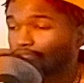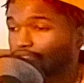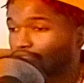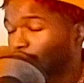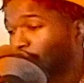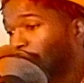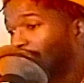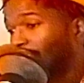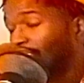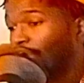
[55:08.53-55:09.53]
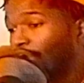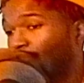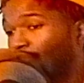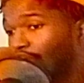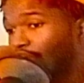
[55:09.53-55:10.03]
shit, and riding
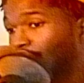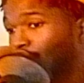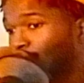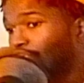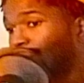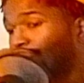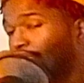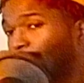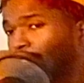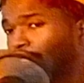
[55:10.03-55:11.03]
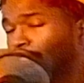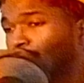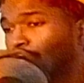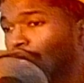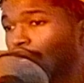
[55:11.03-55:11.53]
around the street, fucking plug your
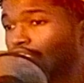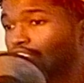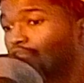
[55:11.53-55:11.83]
car into the